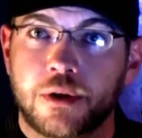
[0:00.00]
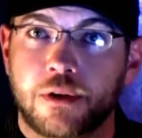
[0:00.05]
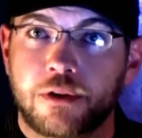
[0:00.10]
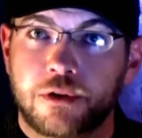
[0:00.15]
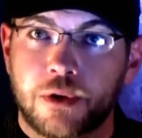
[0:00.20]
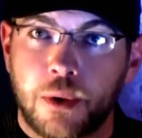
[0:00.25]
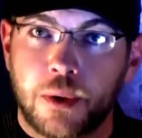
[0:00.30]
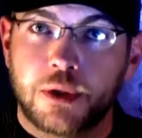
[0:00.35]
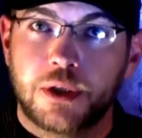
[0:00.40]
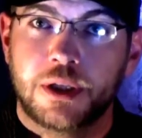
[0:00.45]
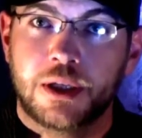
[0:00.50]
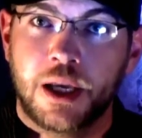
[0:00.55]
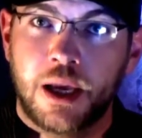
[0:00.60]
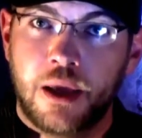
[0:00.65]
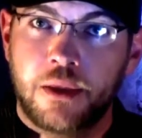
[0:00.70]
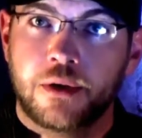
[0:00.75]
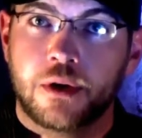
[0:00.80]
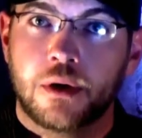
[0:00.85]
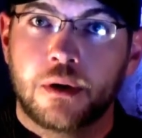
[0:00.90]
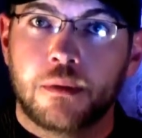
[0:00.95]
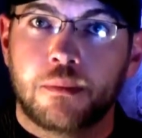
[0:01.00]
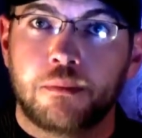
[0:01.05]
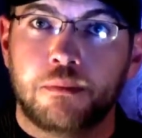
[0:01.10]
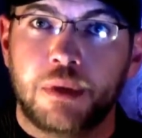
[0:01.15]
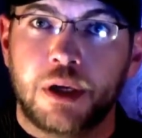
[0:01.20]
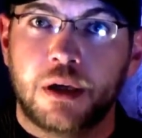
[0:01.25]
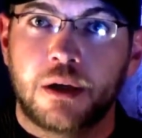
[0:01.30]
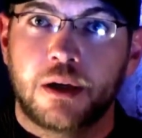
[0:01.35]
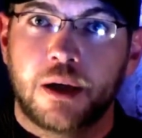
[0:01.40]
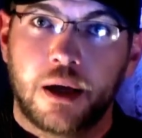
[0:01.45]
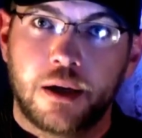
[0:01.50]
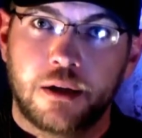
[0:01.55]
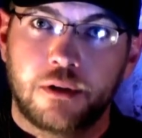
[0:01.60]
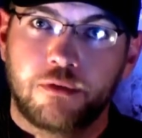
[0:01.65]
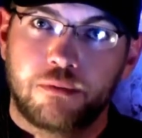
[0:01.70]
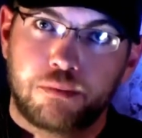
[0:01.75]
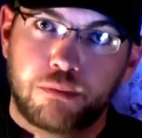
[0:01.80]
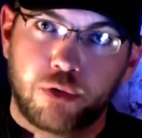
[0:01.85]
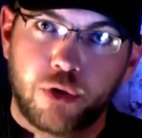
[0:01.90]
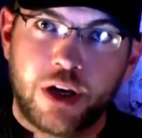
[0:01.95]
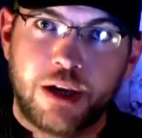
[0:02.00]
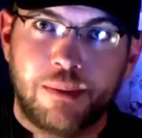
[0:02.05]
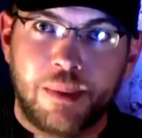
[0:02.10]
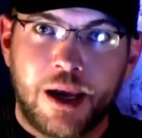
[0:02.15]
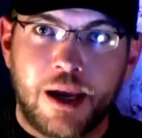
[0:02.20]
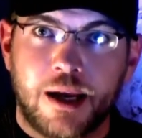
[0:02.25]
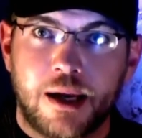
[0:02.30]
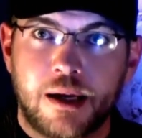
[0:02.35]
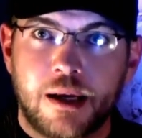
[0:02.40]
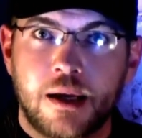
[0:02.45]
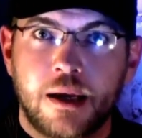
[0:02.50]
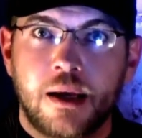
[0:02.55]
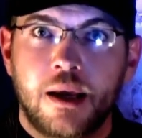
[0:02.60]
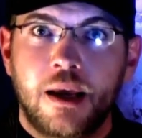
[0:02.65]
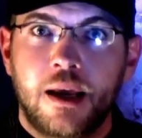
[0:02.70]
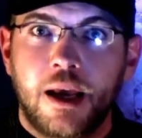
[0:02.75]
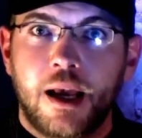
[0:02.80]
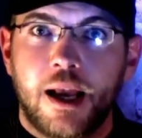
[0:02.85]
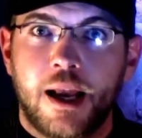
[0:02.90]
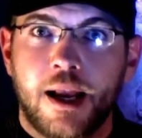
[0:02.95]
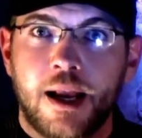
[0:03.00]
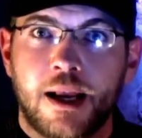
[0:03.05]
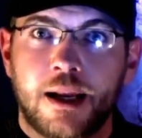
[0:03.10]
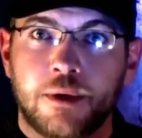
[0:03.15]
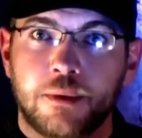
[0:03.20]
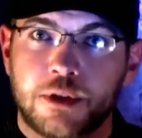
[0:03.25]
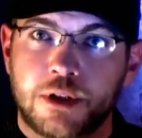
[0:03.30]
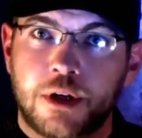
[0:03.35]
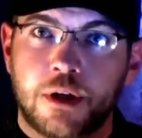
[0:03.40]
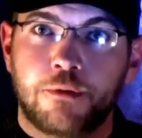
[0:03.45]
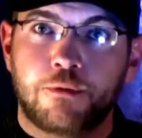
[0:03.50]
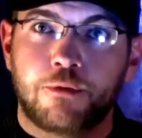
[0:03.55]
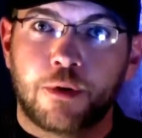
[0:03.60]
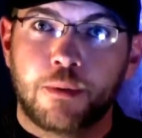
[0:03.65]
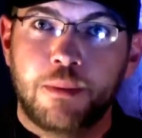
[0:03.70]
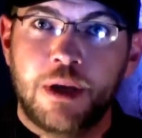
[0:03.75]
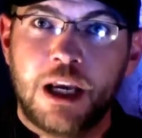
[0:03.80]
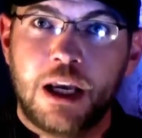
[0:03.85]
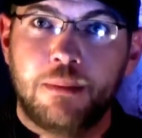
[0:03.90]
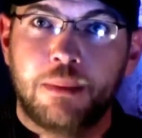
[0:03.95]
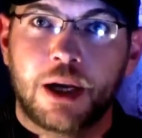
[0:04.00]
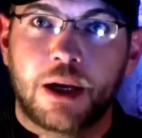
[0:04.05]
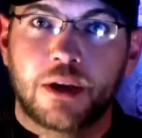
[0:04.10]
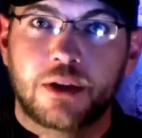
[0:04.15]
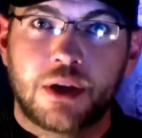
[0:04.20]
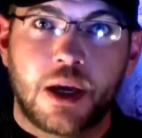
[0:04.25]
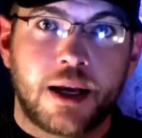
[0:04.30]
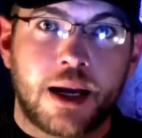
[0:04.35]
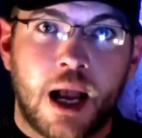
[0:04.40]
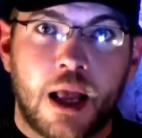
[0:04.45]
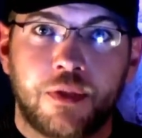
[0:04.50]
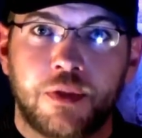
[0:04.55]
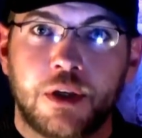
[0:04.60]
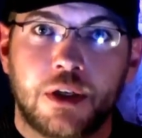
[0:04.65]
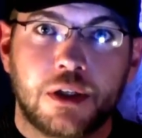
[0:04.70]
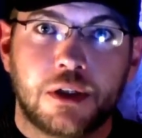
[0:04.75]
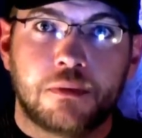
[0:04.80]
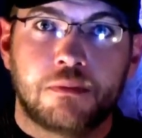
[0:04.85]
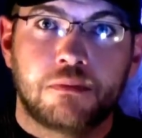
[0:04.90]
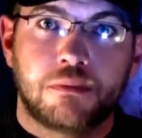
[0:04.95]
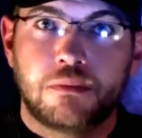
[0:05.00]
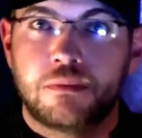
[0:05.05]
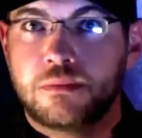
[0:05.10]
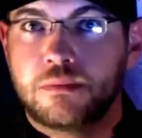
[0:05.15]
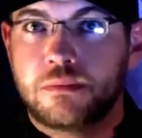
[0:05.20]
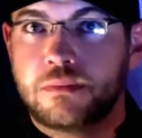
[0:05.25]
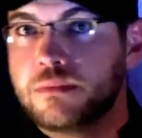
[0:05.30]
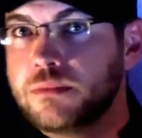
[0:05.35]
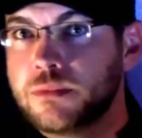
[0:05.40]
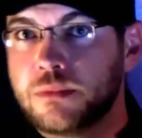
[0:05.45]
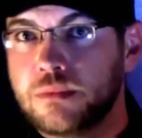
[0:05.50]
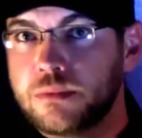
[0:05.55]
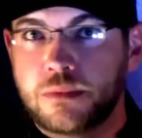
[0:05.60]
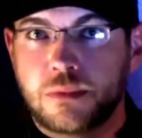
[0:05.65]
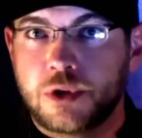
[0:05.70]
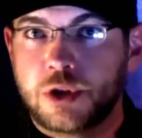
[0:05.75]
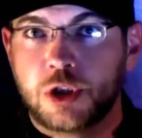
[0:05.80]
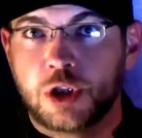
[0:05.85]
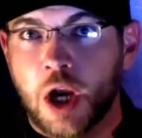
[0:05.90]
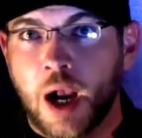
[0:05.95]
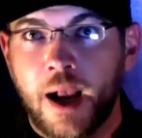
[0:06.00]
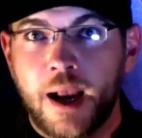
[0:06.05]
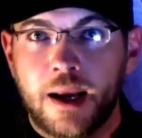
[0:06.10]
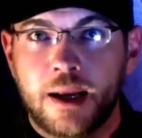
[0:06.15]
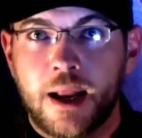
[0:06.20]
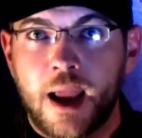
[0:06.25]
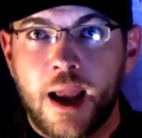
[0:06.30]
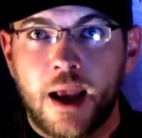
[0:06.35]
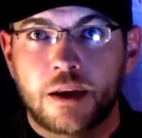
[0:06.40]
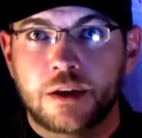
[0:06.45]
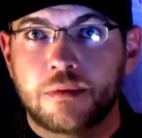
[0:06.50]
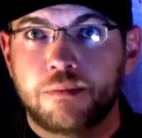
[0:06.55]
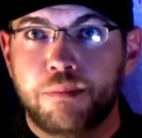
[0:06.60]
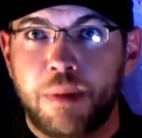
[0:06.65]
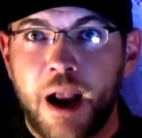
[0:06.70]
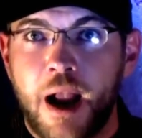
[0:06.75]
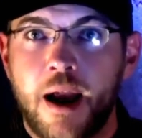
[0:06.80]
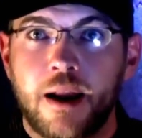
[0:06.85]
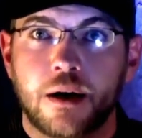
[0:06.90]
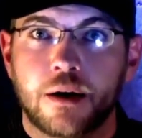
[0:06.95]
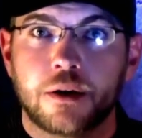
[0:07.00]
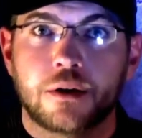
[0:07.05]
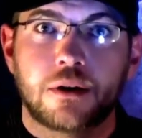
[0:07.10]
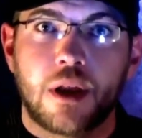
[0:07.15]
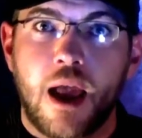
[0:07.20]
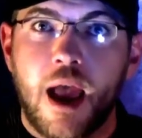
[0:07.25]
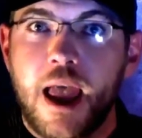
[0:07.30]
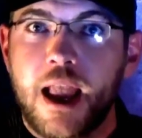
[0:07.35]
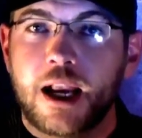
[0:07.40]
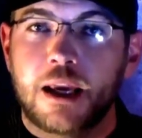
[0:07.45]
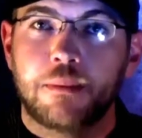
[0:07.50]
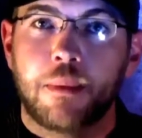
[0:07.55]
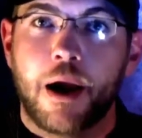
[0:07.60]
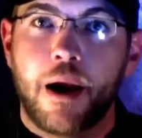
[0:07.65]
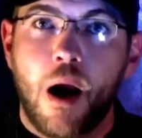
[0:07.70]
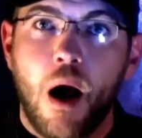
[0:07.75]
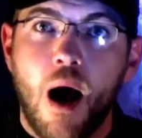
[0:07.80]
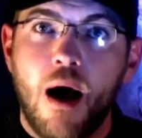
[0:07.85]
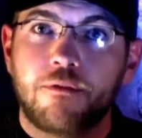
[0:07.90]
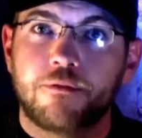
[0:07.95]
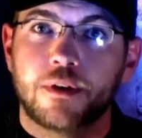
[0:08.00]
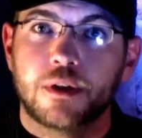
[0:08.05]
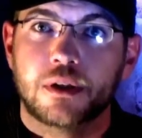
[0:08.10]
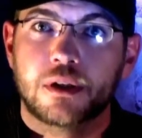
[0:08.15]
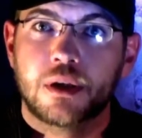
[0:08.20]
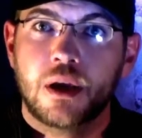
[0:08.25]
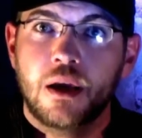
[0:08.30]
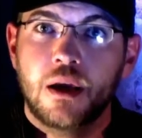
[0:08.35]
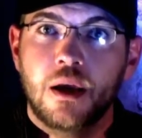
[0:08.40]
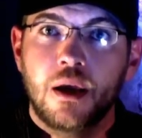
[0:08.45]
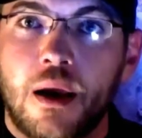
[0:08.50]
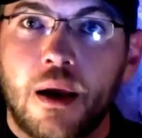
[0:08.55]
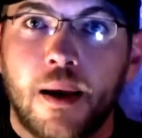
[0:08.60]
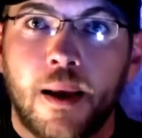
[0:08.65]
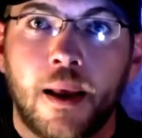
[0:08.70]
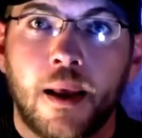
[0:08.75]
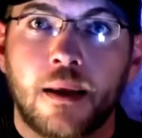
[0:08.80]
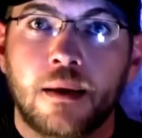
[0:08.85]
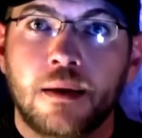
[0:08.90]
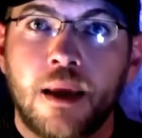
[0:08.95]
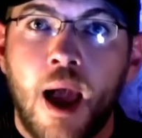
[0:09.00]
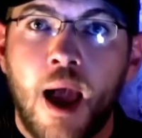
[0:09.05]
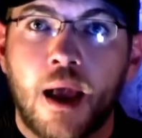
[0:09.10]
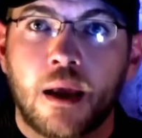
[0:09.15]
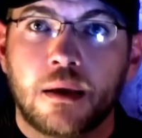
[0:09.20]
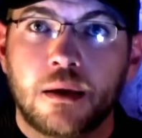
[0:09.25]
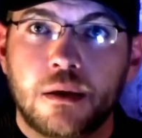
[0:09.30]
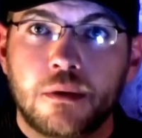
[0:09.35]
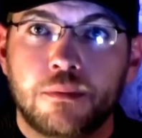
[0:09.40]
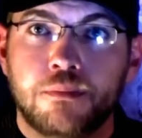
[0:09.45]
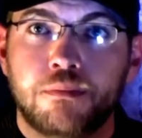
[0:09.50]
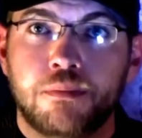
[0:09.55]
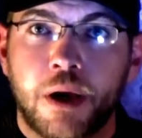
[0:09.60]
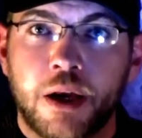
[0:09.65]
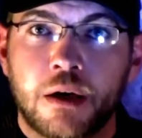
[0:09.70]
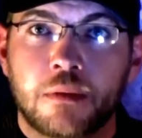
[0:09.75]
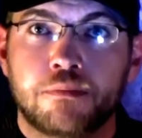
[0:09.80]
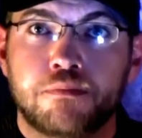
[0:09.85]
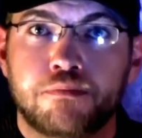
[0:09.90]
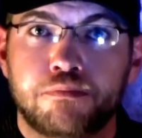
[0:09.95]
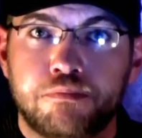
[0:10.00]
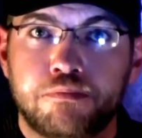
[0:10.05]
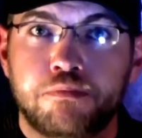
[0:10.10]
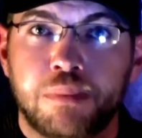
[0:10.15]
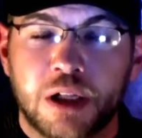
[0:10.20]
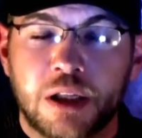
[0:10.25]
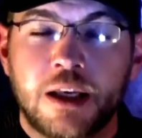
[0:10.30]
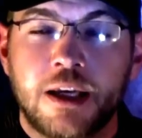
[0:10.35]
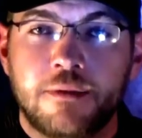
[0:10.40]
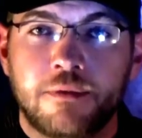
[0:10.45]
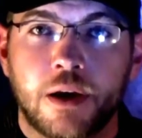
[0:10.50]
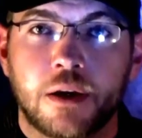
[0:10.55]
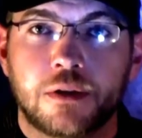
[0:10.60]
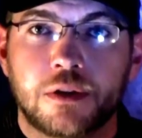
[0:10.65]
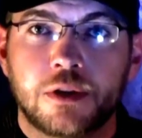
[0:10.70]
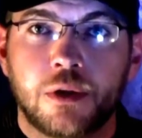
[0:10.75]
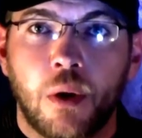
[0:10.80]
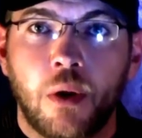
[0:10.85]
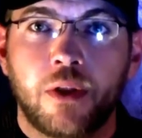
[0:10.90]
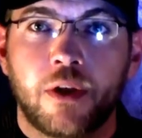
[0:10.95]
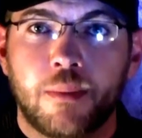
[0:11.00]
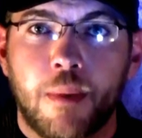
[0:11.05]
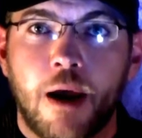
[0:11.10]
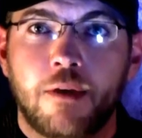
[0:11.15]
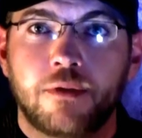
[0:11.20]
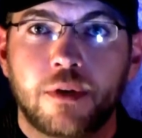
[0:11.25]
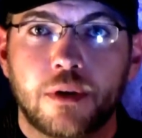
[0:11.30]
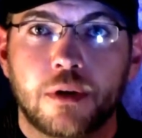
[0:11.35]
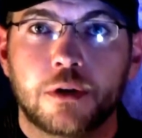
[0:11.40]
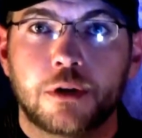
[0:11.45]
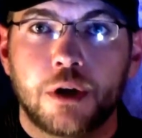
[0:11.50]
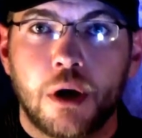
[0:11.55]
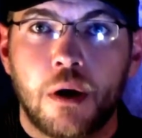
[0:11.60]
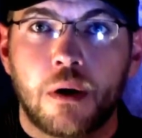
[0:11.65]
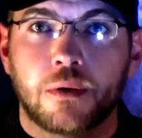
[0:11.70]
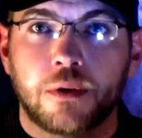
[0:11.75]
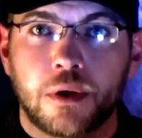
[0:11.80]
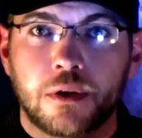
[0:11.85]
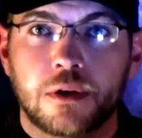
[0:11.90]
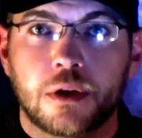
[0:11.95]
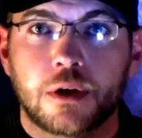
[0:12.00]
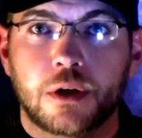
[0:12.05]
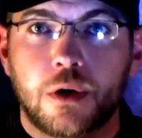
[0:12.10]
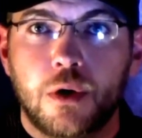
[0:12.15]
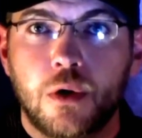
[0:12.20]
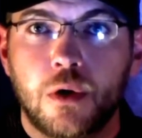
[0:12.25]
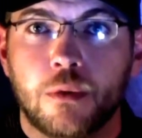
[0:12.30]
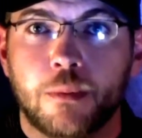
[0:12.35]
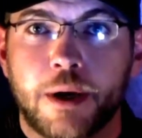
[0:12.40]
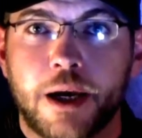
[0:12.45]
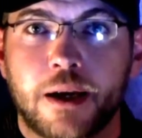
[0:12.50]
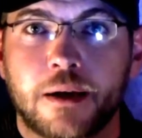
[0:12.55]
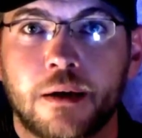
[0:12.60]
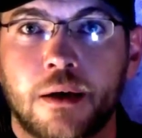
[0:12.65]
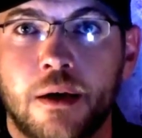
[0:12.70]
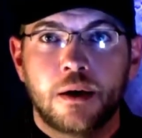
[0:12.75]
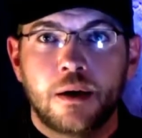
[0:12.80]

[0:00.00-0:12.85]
to throw it together, being kind of pre-made, and it was good for me because I got these giant ass banners to hang in my office. Yeah, you better believe I stole them after the show. Those look cool, man.